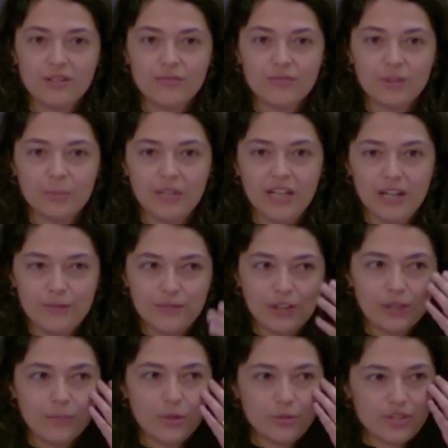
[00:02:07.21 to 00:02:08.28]
For me, I feel
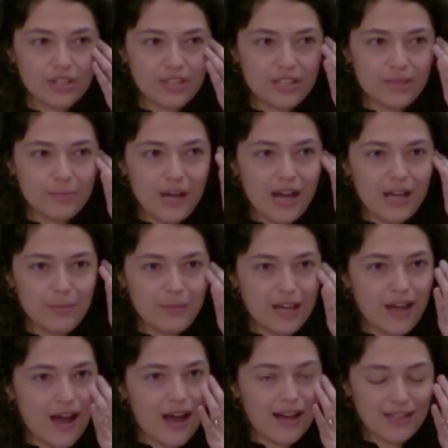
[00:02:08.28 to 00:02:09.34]
emotions behind my
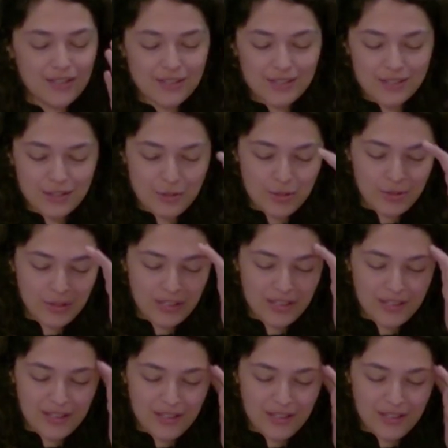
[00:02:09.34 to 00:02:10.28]
eyes usually.